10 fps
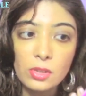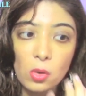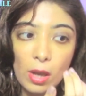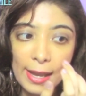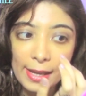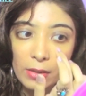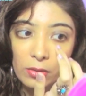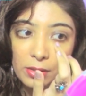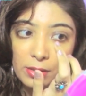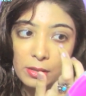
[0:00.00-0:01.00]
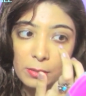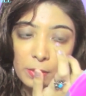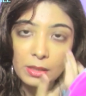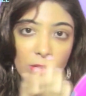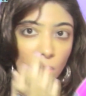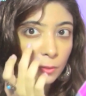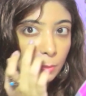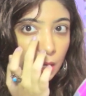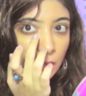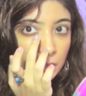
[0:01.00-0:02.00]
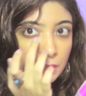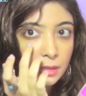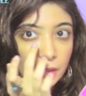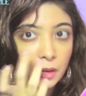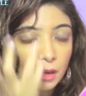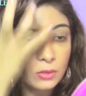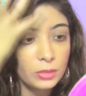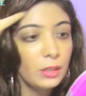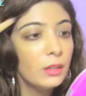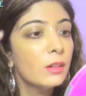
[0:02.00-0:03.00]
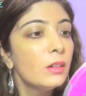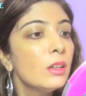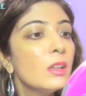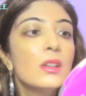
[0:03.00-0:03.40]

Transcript: So I have little bit of brownness around here.